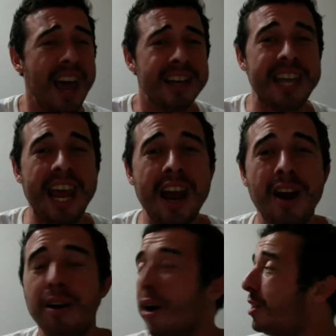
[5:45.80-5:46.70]

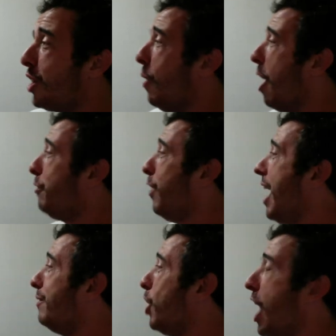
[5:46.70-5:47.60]
dear
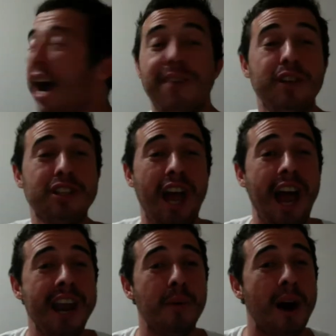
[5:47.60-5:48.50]
205 Live, does
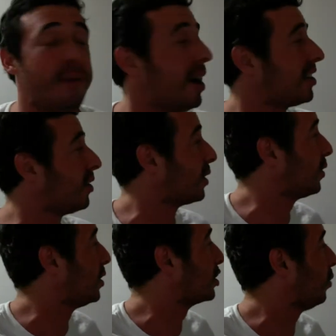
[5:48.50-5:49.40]
anyone wrestle the
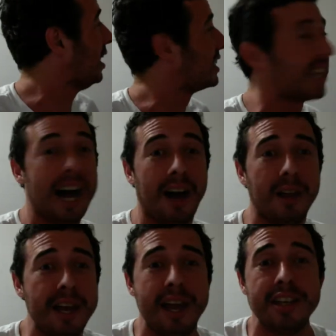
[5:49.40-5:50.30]
cruiserweight style?
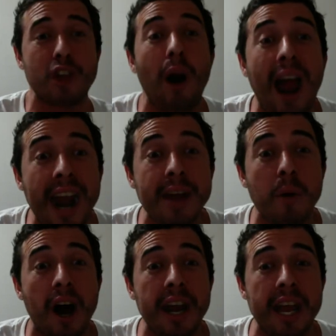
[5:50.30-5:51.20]
Is there
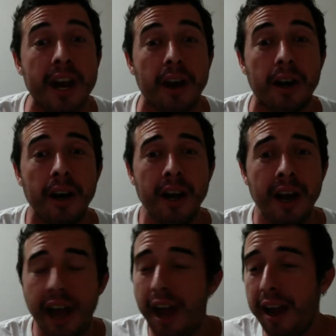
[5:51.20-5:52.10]
anyone here?
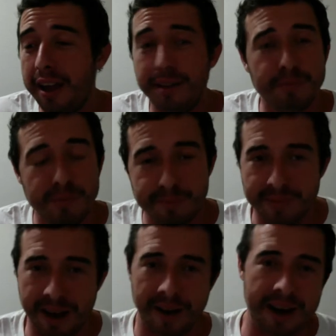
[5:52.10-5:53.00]

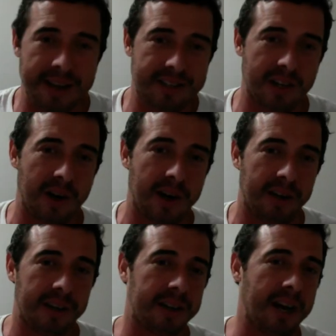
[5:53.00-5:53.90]
All right, sure.
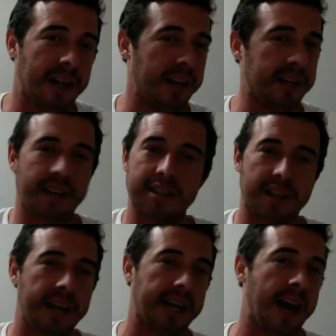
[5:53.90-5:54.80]
Gulak is
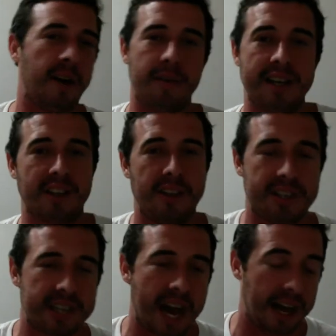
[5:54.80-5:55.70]
like, I don't wrestle this
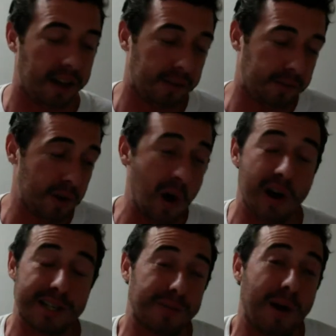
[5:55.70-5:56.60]
style. Of
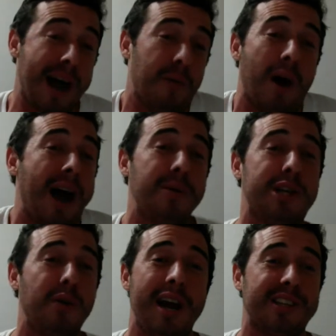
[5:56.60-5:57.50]
course. Why would
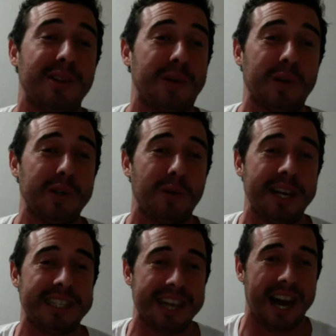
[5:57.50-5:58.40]
you wrestle the
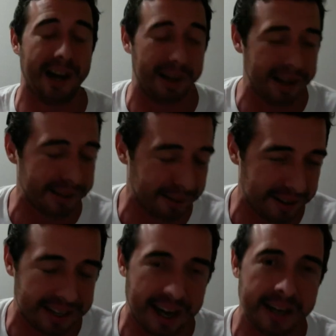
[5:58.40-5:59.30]
cruiserweight style?
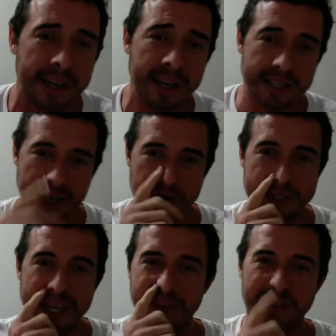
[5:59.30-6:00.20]
Okay. So
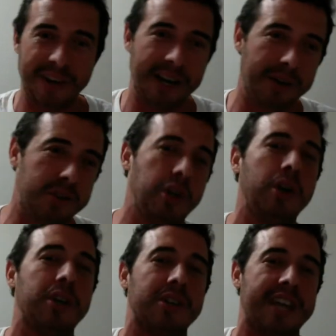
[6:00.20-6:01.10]
Steve Corino
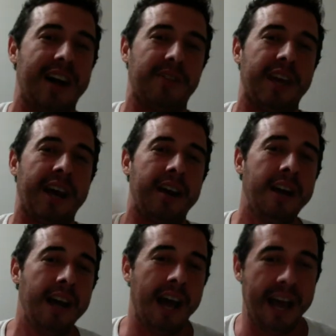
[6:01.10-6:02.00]
Jr.'s out there,
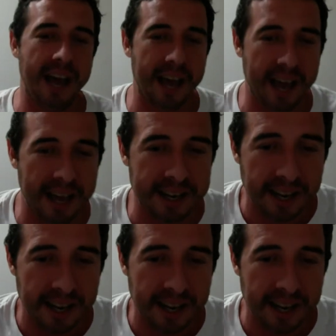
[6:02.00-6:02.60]
and